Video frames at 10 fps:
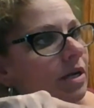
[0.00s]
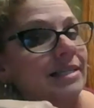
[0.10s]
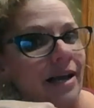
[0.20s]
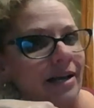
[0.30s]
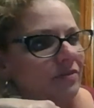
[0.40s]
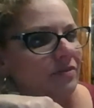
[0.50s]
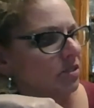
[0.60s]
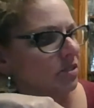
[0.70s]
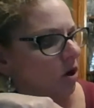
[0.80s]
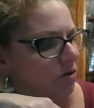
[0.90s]
executive
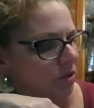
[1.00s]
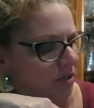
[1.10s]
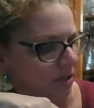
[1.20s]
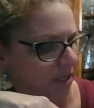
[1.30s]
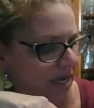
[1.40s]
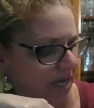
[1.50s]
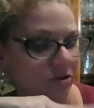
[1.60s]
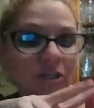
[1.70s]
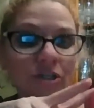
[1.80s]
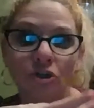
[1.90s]
consultants
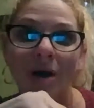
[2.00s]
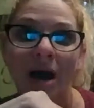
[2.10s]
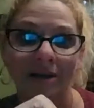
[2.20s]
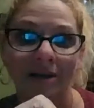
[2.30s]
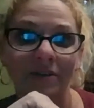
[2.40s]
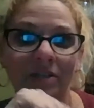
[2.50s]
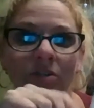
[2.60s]
and you need two active